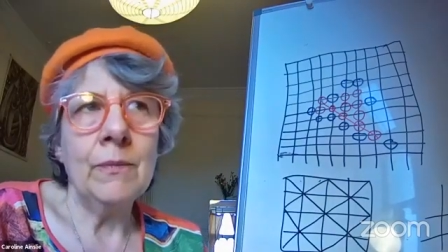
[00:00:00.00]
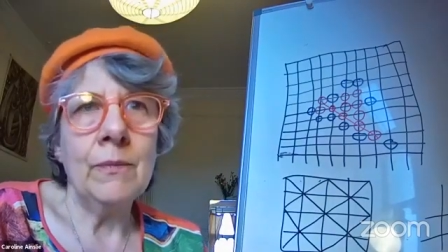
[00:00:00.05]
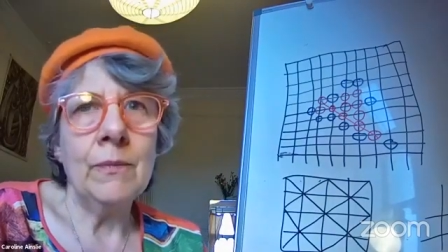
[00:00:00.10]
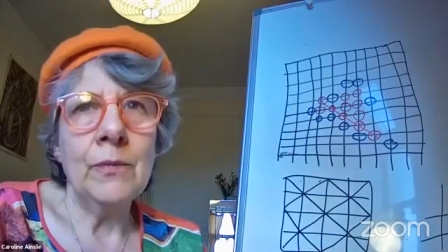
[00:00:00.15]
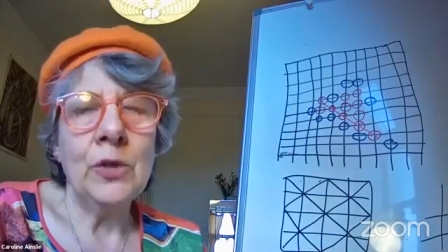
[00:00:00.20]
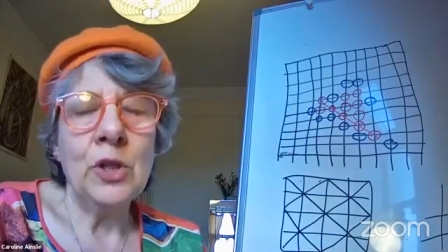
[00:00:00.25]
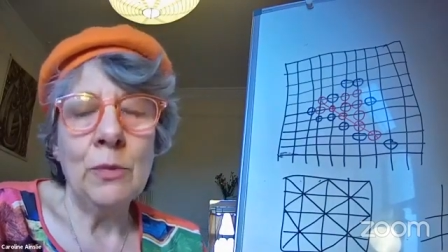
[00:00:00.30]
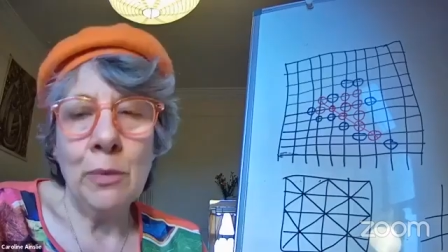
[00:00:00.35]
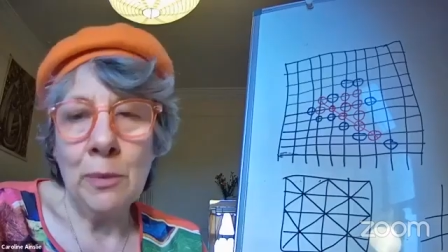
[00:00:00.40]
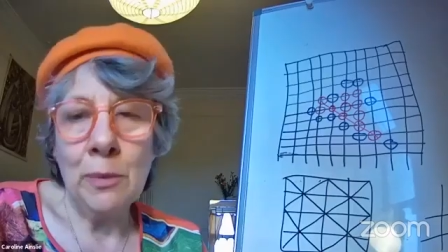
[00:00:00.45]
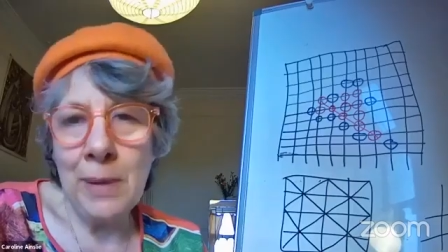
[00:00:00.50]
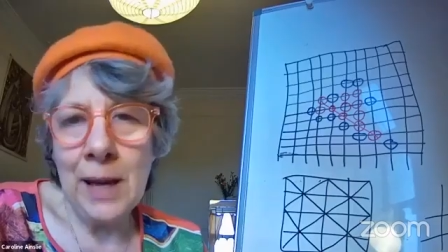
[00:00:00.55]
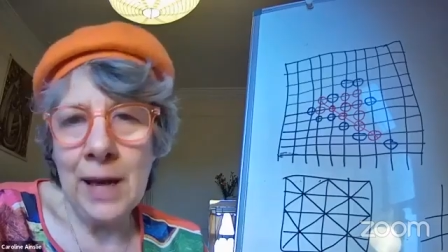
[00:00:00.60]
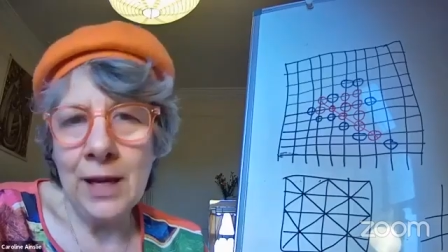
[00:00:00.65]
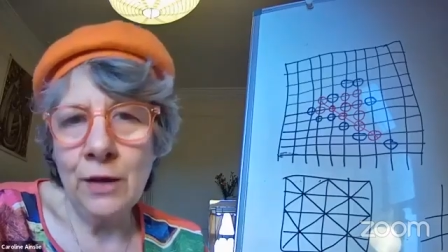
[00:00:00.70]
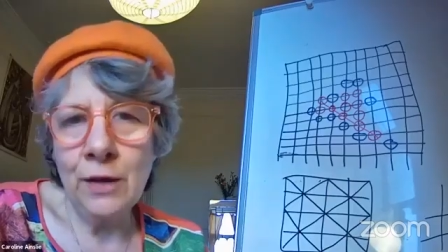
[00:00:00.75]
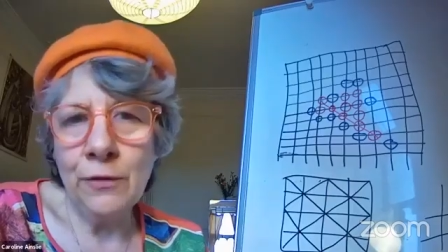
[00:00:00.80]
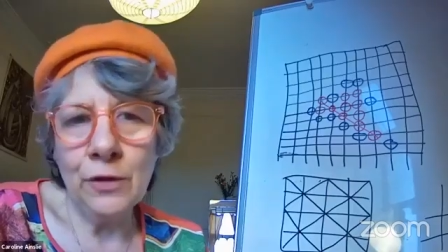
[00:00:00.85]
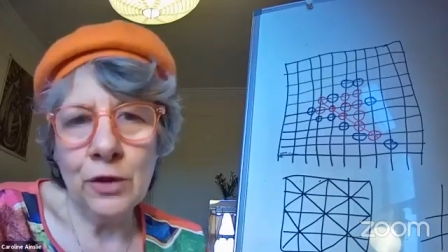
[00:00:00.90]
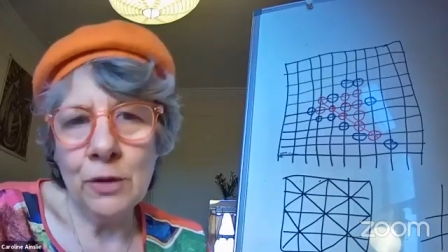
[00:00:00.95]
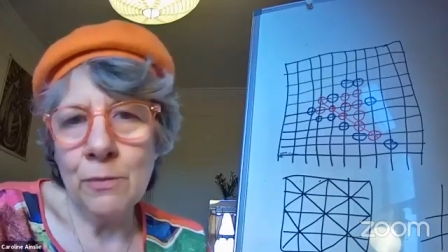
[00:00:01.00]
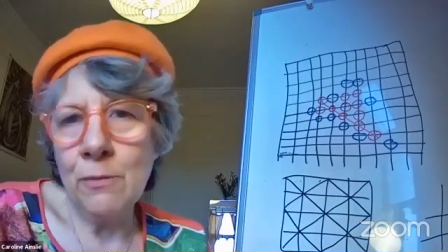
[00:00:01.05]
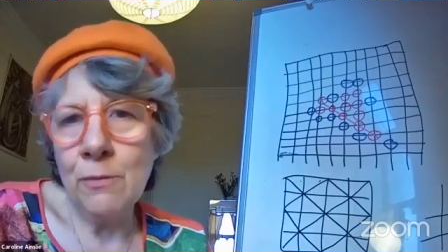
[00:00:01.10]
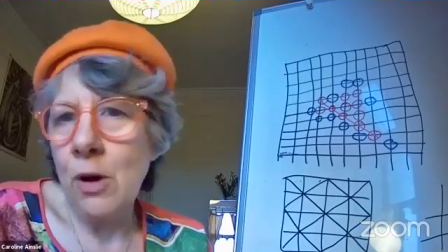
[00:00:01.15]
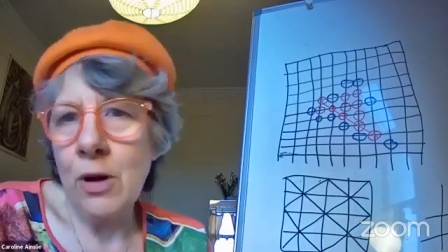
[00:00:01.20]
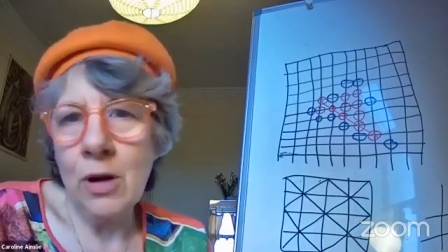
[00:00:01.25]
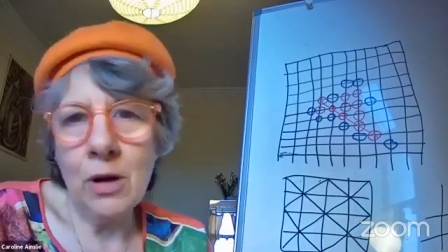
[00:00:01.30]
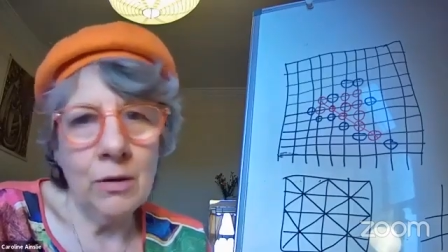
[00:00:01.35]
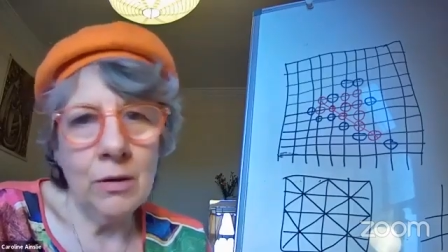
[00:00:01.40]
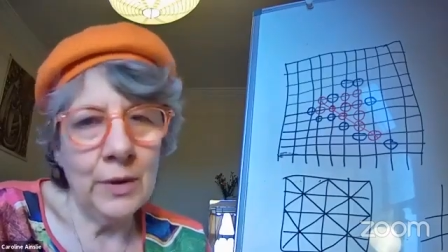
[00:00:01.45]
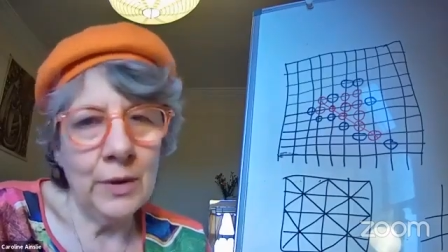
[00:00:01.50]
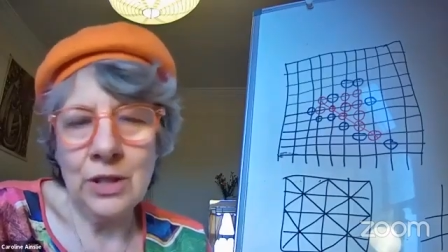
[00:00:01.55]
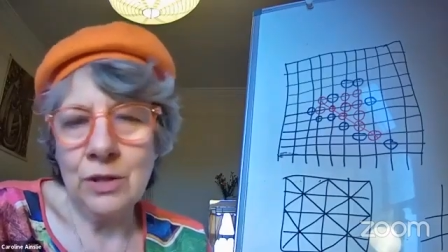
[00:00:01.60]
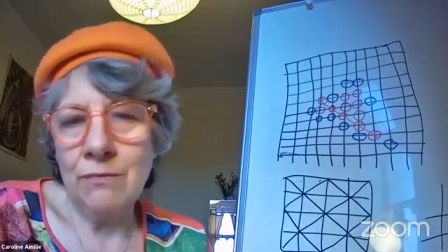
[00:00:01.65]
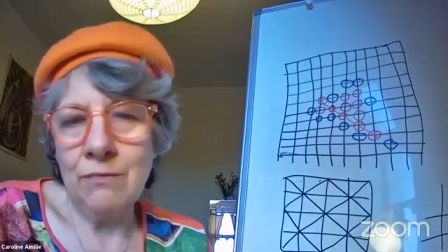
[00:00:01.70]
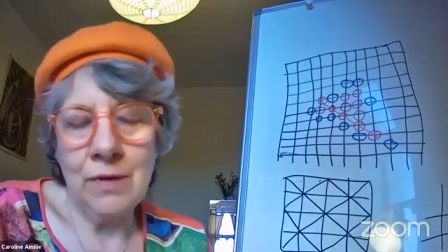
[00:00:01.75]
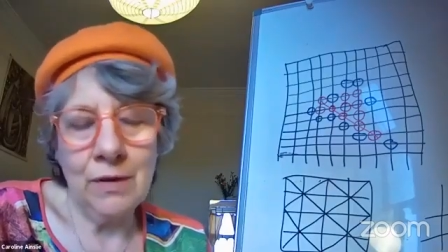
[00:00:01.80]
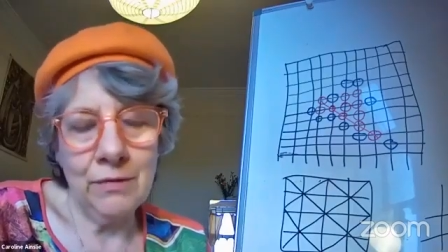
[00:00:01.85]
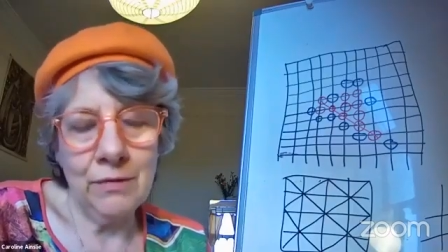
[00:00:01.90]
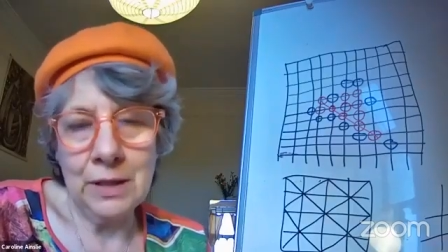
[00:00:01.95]
to prepare you for tomorrow,
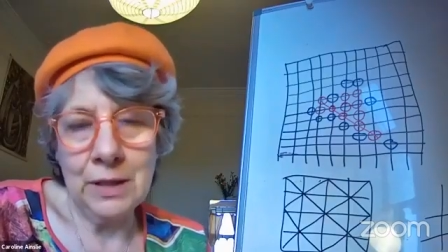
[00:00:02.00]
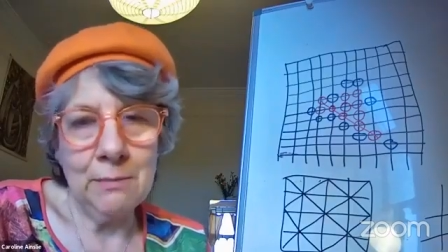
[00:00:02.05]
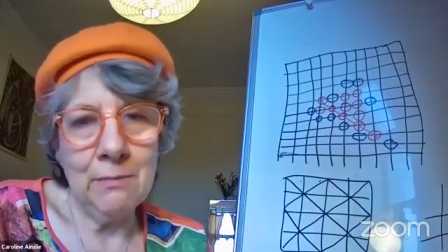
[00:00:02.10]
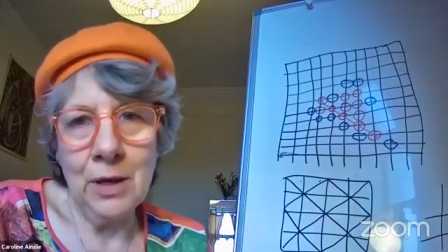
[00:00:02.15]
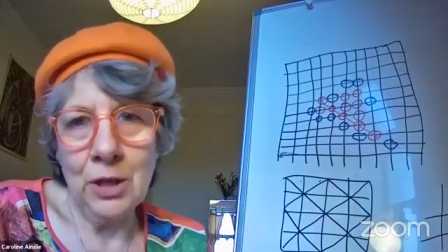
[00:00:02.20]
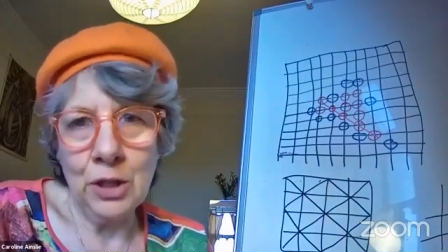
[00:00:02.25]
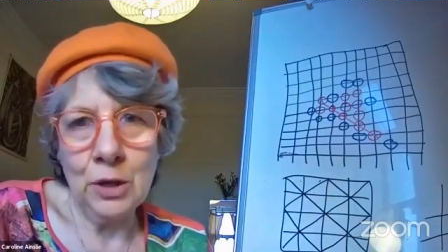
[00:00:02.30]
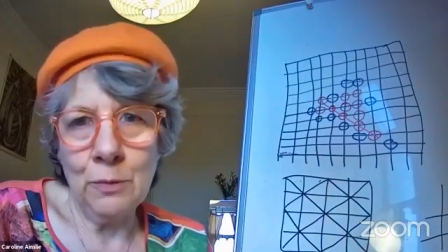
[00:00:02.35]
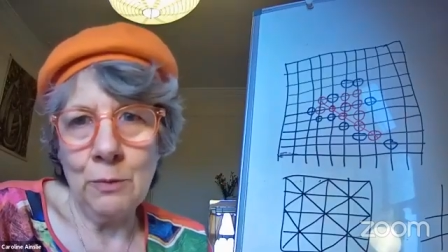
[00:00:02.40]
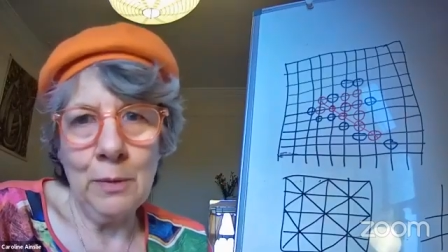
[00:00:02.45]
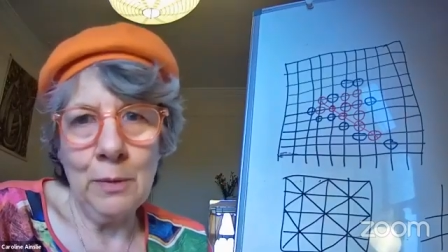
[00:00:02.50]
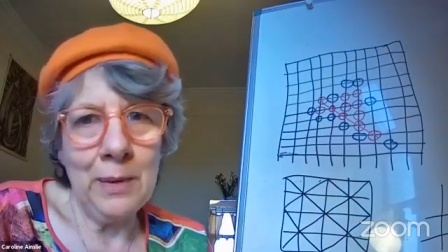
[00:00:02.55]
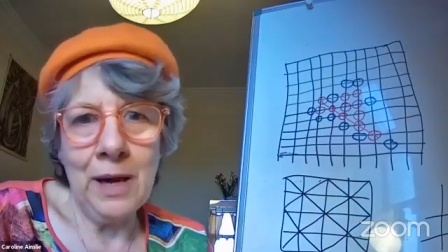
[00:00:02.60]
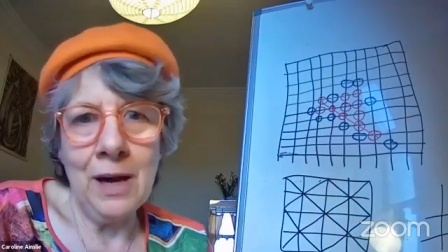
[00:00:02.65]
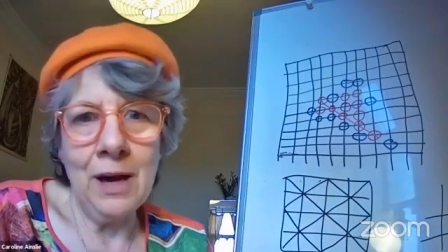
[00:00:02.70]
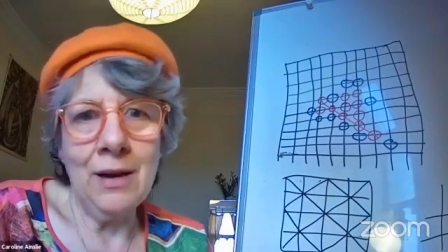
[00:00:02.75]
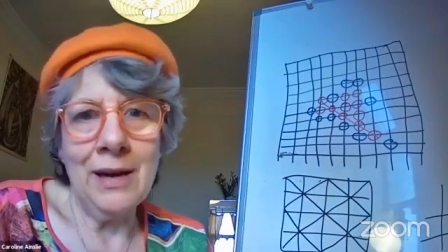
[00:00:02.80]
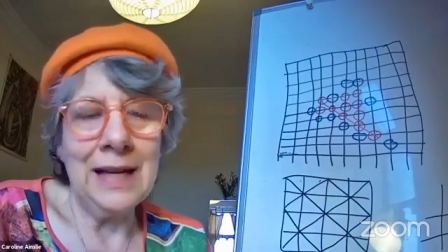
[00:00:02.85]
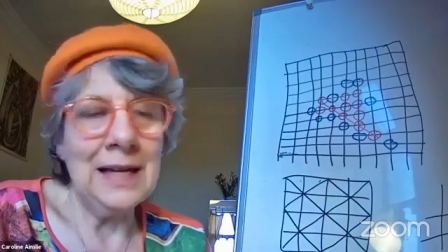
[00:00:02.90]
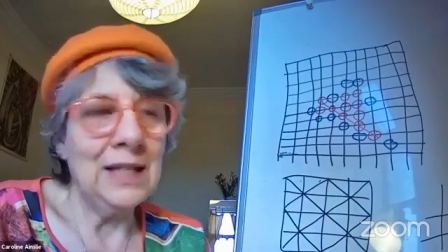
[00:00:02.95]
which there isn't much to prepare.